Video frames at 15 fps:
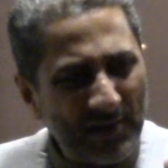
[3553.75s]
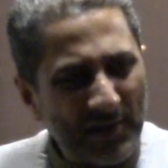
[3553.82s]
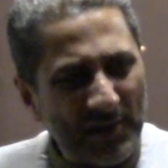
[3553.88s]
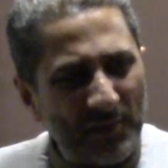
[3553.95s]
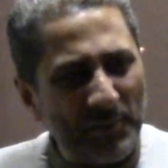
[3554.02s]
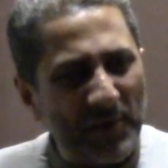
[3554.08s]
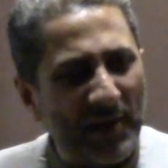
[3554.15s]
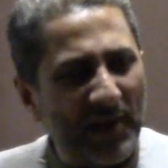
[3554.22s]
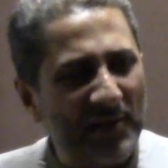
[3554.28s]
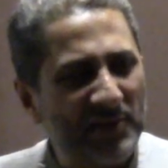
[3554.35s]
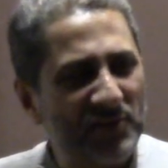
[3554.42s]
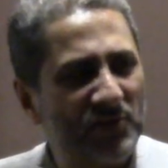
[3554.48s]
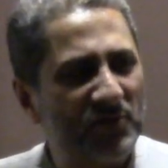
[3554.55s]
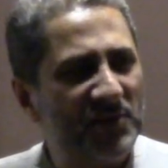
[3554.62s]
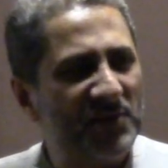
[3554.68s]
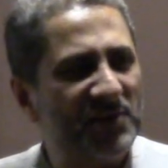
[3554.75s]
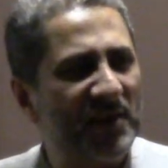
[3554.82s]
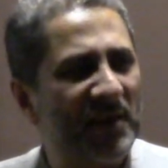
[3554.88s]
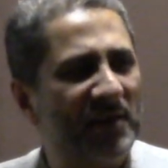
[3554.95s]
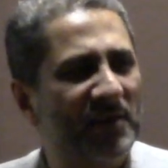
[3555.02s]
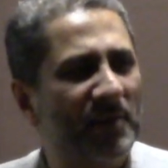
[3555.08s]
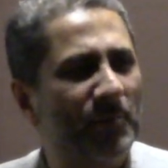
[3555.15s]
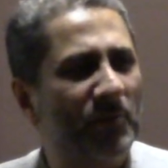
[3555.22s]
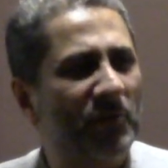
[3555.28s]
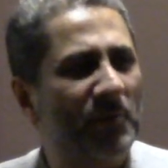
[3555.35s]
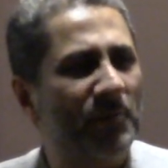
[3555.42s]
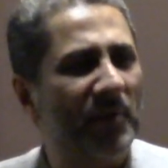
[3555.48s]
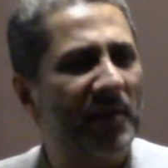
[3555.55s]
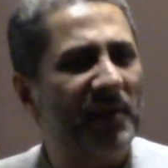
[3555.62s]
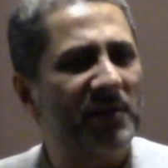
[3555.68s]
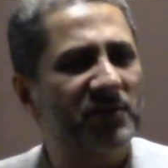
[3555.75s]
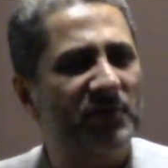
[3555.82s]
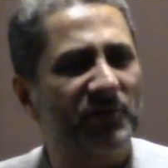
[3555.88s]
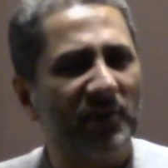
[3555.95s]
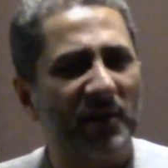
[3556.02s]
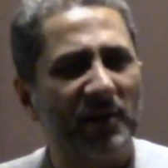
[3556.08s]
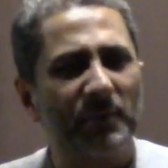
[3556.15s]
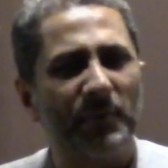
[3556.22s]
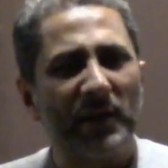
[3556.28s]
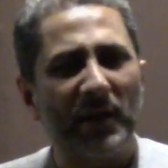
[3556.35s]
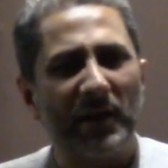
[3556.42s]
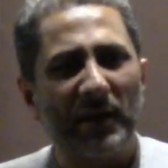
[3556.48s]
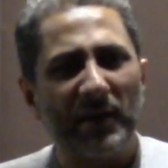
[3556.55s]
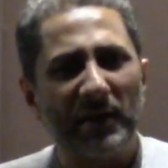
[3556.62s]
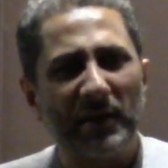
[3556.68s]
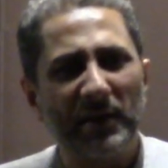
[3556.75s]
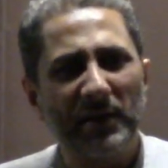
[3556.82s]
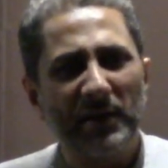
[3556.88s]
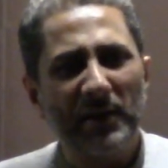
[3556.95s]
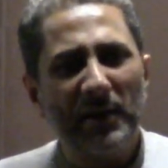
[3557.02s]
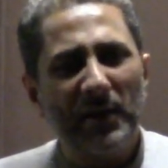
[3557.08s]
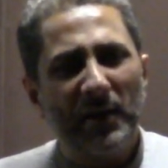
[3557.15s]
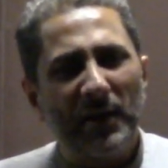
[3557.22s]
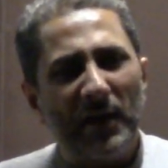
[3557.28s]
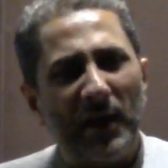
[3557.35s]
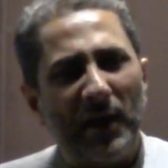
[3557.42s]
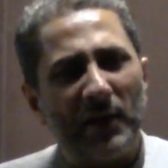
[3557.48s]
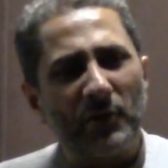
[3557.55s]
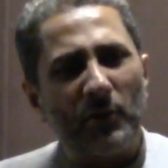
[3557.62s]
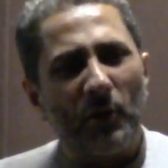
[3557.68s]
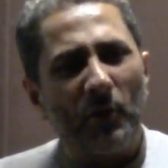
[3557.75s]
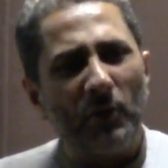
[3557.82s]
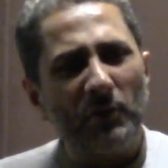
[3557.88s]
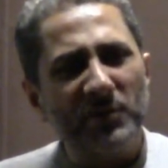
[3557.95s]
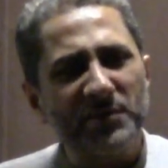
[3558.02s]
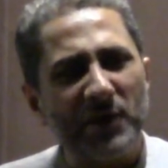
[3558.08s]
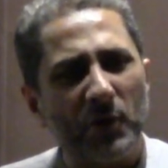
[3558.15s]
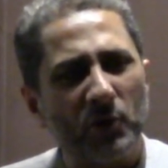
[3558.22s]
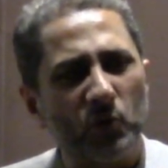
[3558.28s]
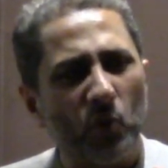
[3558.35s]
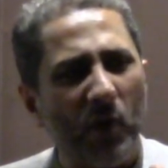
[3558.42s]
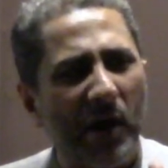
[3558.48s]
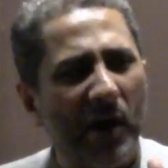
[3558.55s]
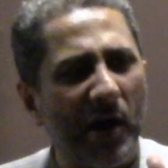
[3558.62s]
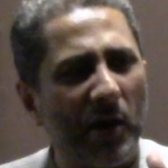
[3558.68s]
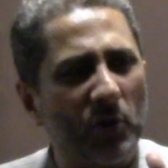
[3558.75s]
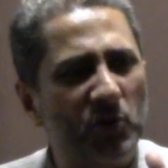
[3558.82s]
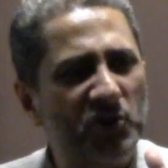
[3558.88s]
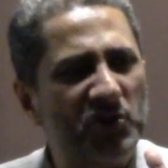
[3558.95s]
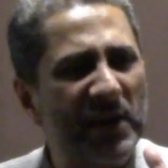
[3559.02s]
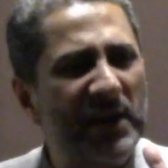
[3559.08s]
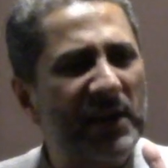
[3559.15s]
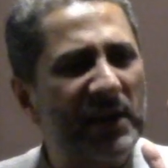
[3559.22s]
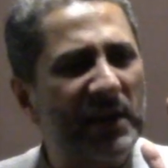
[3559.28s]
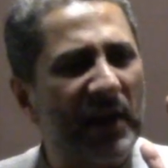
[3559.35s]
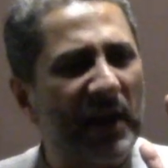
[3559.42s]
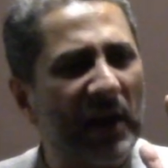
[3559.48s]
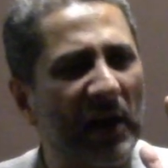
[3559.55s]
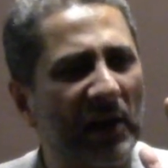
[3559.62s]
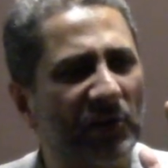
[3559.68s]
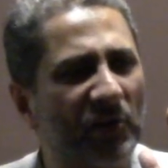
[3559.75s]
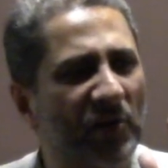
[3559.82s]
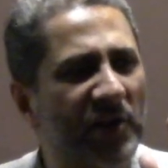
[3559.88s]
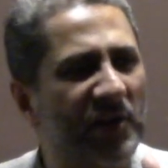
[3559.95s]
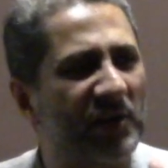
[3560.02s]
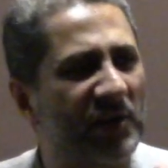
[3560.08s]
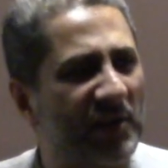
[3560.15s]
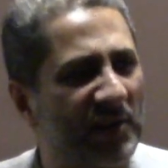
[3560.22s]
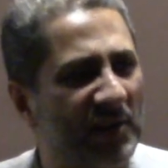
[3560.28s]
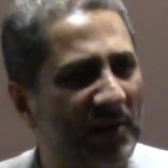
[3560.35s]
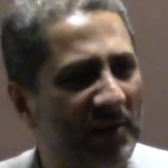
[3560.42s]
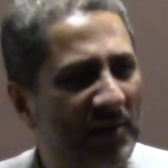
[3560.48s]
he begins to descend upon the plains of Karbala and calls out, Wa Husayna directly.